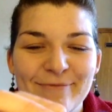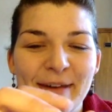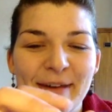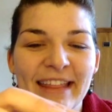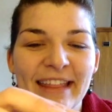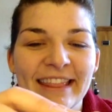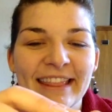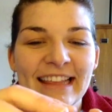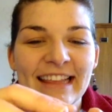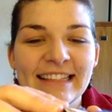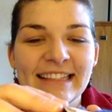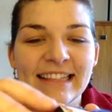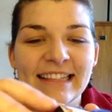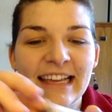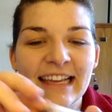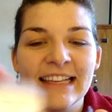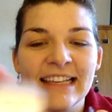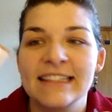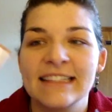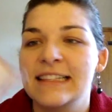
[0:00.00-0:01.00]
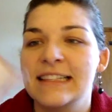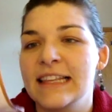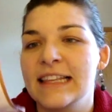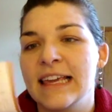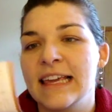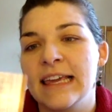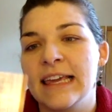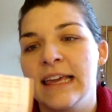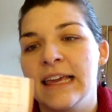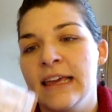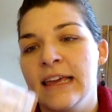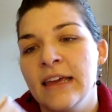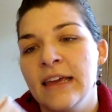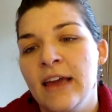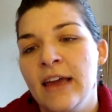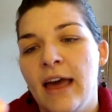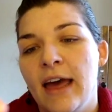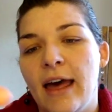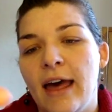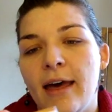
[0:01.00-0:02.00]
But this is the
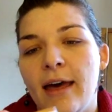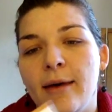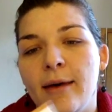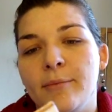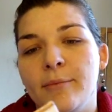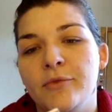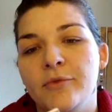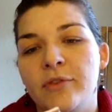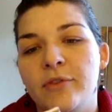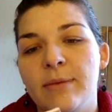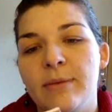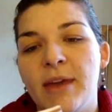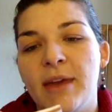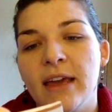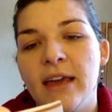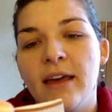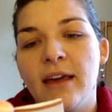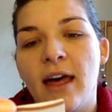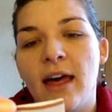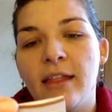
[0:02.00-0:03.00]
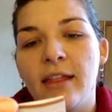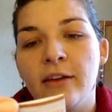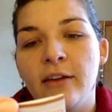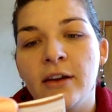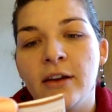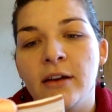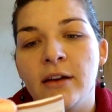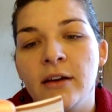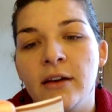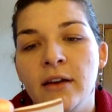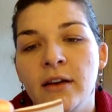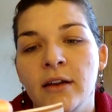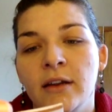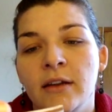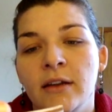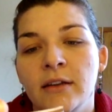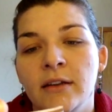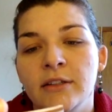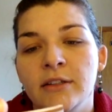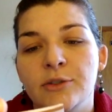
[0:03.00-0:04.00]
Dream in Color
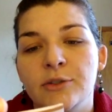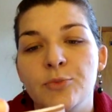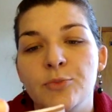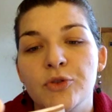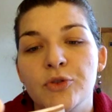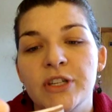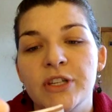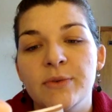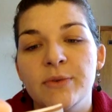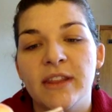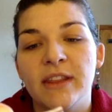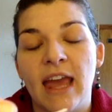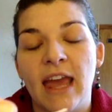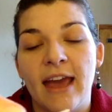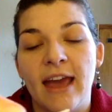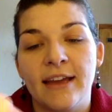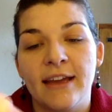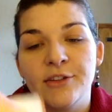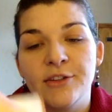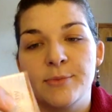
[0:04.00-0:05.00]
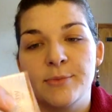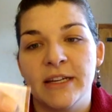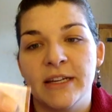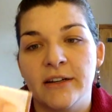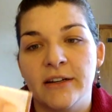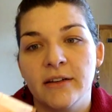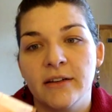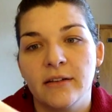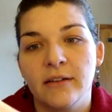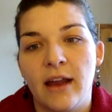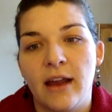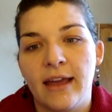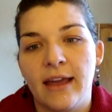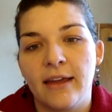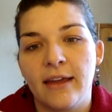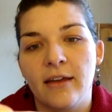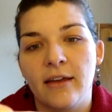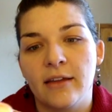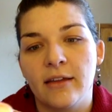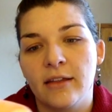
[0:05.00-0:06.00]
Smooshy with Cashmere
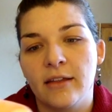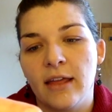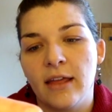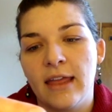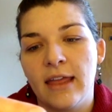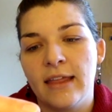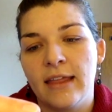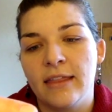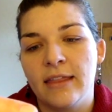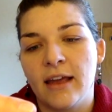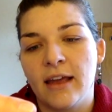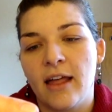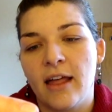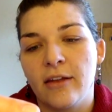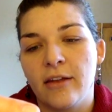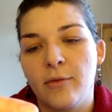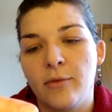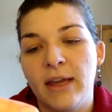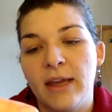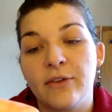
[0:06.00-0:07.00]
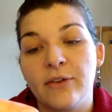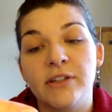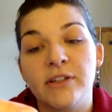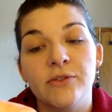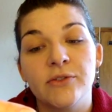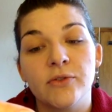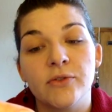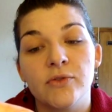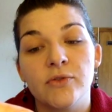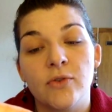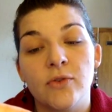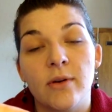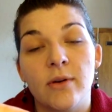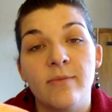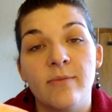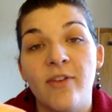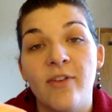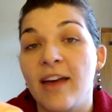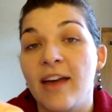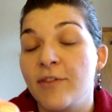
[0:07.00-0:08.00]
in the colorway Crystal
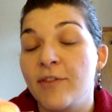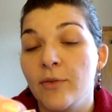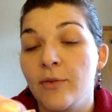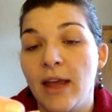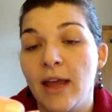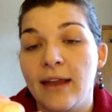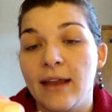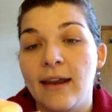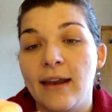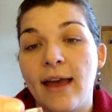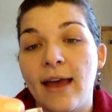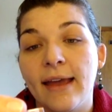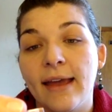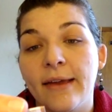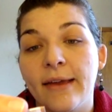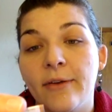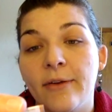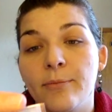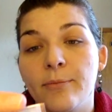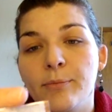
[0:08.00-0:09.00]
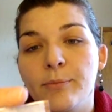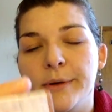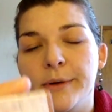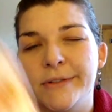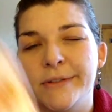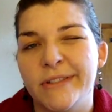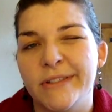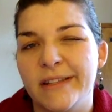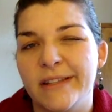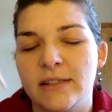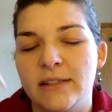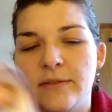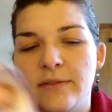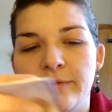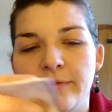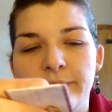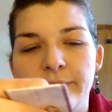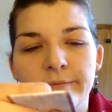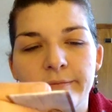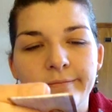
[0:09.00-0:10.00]
Storm 509. I purchased this
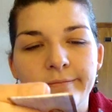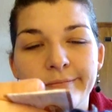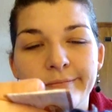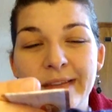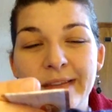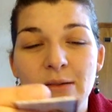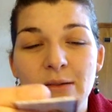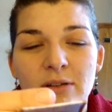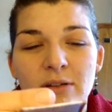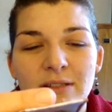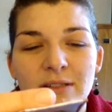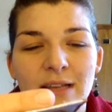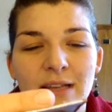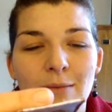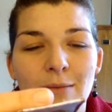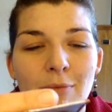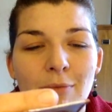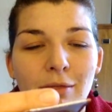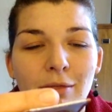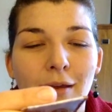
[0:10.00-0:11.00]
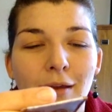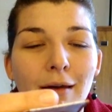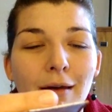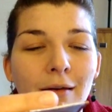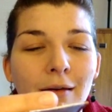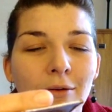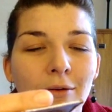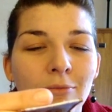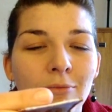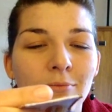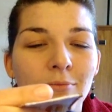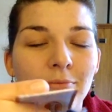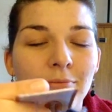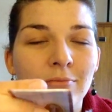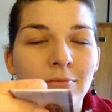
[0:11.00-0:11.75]
a month ago,